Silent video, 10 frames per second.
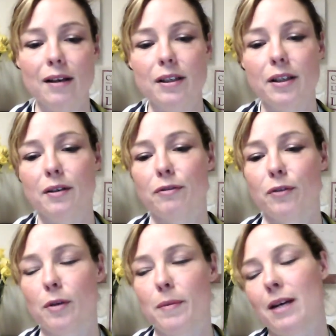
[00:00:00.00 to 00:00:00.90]
do you
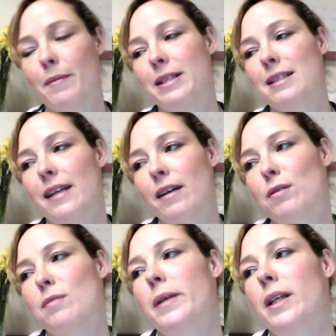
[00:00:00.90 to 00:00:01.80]
avoid becoming the salesman?